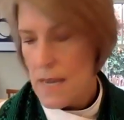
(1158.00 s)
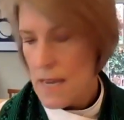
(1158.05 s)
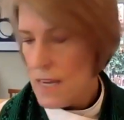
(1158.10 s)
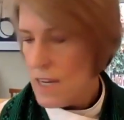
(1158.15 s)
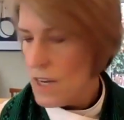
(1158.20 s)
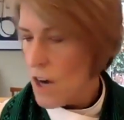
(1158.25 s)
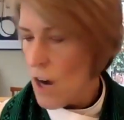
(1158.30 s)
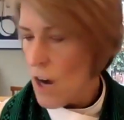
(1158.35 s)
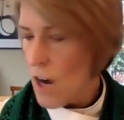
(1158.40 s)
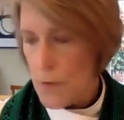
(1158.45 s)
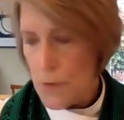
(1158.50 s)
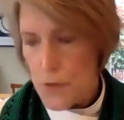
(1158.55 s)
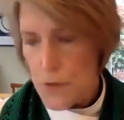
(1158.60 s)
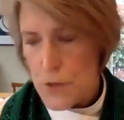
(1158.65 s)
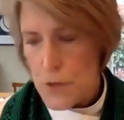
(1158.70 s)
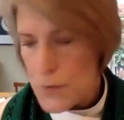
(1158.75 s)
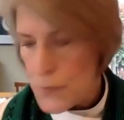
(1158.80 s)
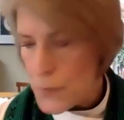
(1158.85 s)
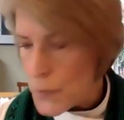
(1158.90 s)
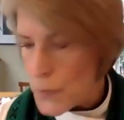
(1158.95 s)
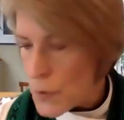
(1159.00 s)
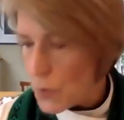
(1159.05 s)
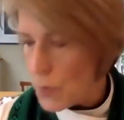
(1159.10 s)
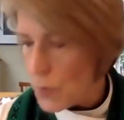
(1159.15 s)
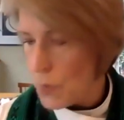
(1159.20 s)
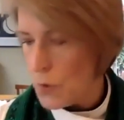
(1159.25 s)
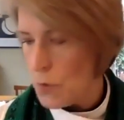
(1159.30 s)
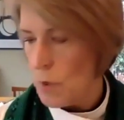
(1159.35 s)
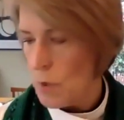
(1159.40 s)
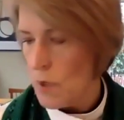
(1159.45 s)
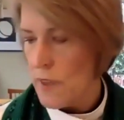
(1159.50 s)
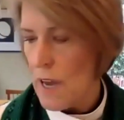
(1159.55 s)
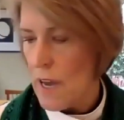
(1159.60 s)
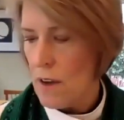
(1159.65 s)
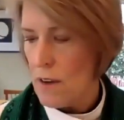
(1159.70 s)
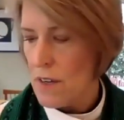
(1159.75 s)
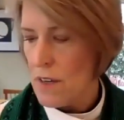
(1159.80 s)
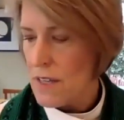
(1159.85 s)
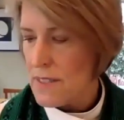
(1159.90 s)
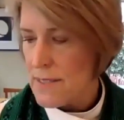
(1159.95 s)
It offers food
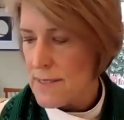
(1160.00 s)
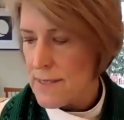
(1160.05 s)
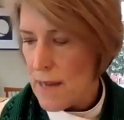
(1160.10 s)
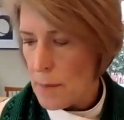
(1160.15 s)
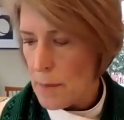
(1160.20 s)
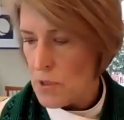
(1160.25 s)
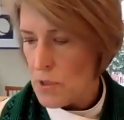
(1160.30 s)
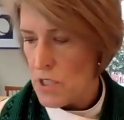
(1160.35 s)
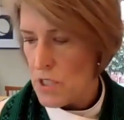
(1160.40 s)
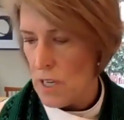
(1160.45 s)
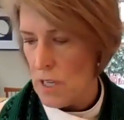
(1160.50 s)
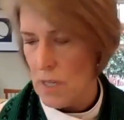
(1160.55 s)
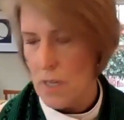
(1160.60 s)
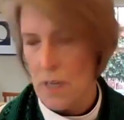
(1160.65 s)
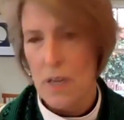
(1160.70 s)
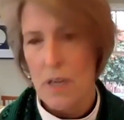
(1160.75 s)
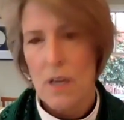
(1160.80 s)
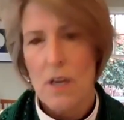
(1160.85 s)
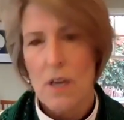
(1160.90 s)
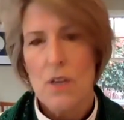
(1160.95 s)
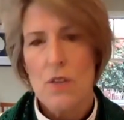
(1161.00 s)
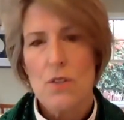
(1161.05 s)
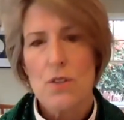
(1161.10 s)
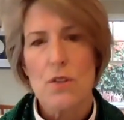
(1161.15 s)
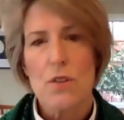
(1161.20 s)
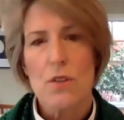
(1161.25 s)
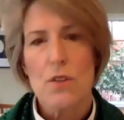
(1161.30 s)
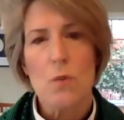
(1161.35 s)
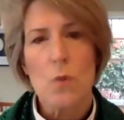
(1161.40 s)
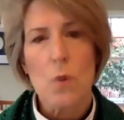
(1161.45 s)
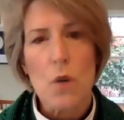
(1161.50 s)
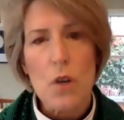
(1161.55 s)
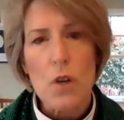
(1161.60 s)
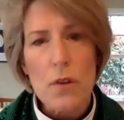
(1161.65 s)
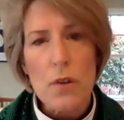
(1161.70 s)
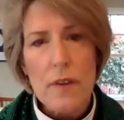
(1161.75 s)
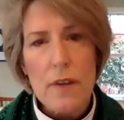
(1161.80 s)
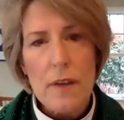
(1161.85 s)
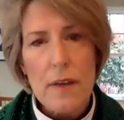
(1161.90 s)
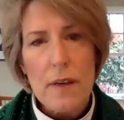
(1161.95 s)
without exception to the
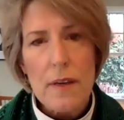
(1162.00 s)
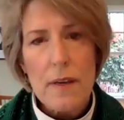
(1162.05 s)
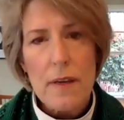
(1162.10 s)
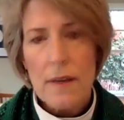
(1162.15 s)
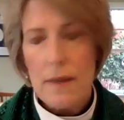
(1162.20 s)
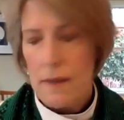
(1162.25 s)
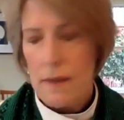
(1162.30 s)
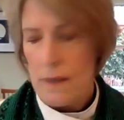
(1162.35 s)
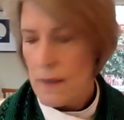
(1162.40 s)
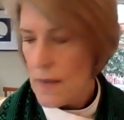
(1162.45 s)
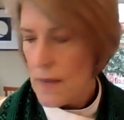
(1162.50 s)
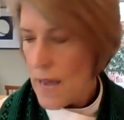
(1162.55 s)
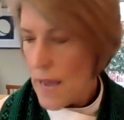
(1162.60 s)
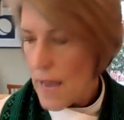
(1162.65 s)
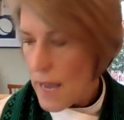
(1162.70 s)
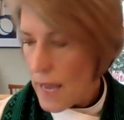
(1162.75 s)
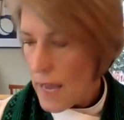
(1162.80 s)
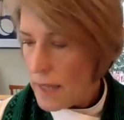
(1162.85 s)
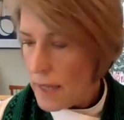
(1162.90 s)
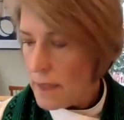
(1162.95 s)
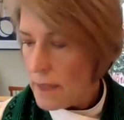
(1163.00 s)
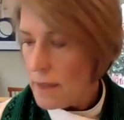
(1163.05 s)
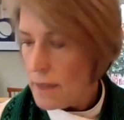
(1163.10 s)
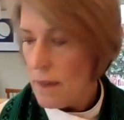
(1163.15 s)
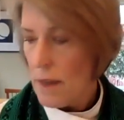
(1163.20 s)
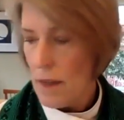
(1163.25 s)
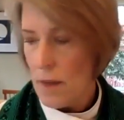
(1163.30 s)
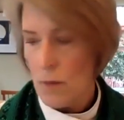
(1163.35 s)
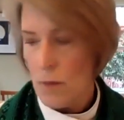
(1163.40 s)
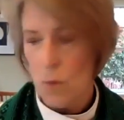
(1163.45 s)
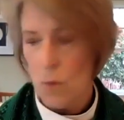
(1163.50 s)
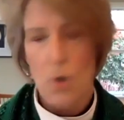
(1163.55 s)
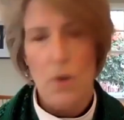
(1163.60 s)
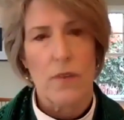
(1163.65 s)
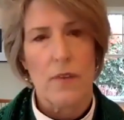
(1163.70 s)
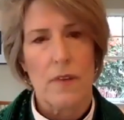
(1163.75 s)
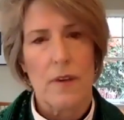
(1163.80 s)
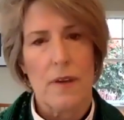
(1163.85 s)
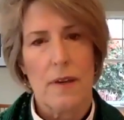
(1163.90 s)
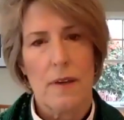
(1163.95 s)
worthy and
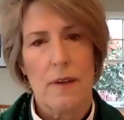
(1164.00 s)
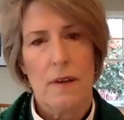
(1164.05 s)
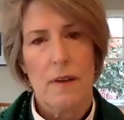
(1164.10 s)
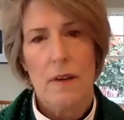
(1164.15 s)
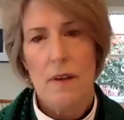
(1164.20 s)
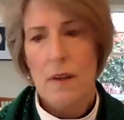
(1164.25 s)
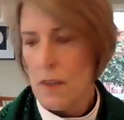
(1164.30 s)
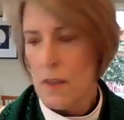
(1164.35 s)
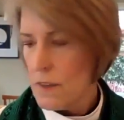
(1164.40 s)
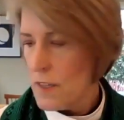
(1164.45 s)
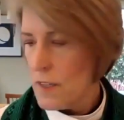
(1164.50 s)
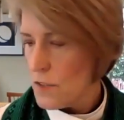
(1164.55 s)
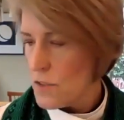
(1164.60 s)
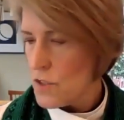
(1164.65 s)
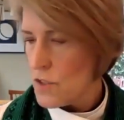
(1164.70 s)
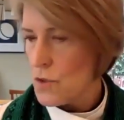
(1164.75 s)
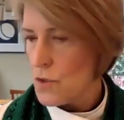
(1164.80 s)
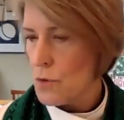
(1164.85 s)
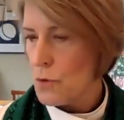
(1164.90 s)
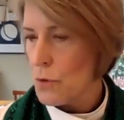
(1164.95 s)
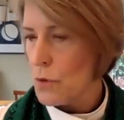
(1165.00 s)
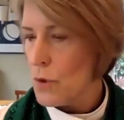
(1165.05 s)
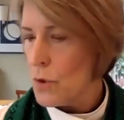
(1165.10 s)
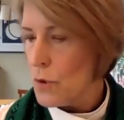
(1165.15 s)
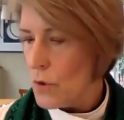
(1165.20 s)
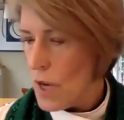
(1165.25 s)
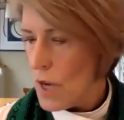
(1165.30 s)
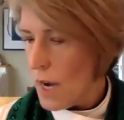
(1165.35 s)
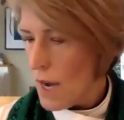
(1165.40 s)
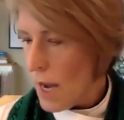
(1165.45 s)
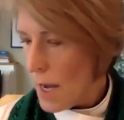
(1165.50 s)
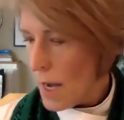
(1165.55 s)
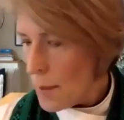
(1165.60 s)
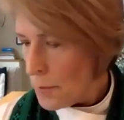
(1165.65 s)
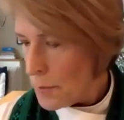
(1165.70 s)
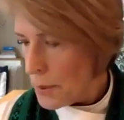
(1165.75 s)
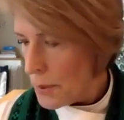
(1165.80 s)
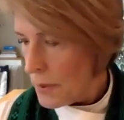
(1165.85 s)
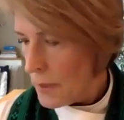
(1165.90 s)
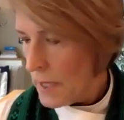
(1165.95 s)
unworthy, the screwed
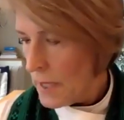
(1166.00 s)
up